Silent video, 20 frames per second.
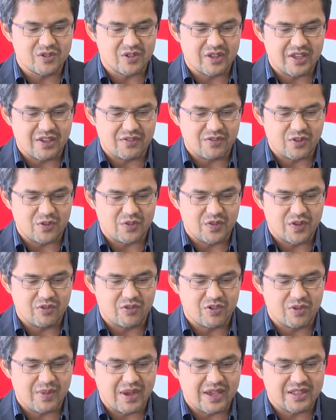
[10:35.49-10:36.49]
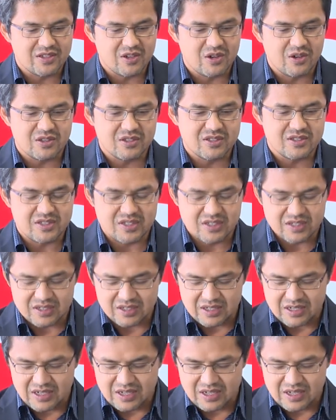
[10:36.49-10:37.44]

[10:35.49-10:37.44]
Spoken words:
so airflow field remains constant.